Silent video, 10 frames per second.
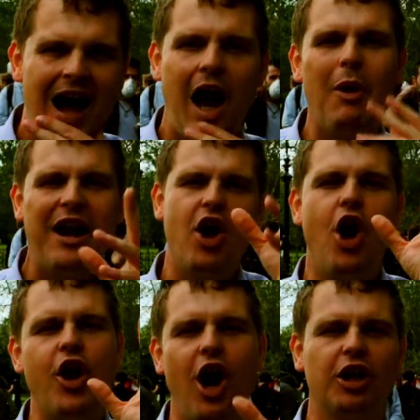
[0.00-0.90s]
I went
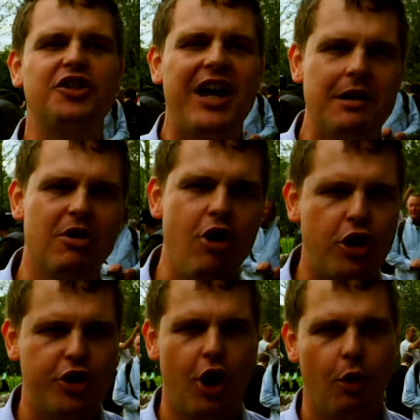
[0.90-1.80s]
on holiday in
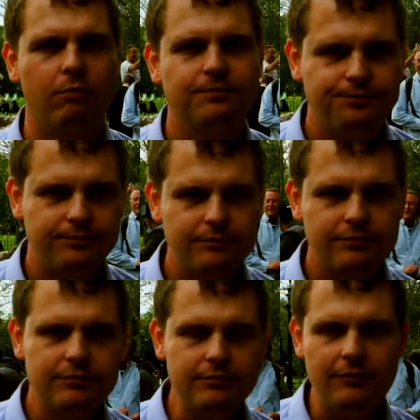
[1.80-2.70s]
Morocco. All right.
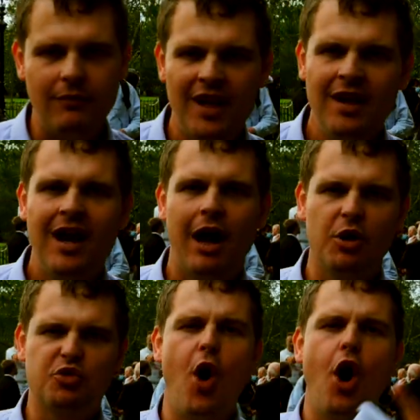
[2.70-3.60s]
I
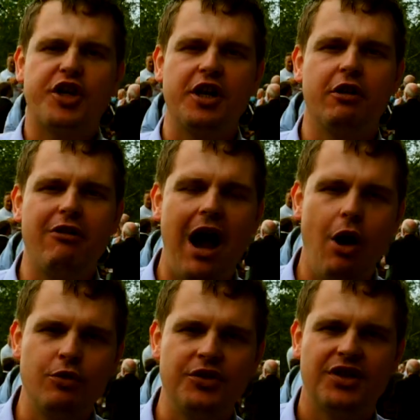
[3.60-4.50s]
was walking
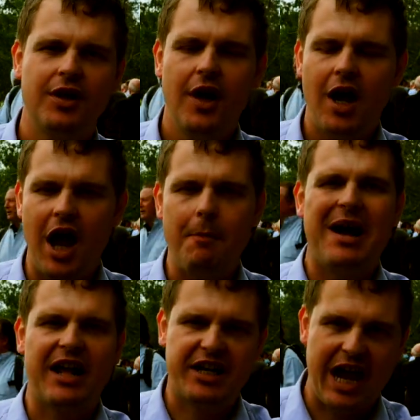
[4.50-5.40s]
around at
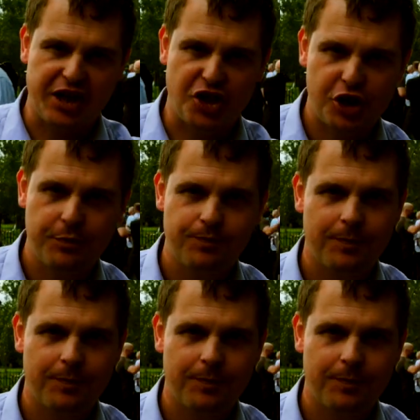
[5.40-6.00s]
Marrakesh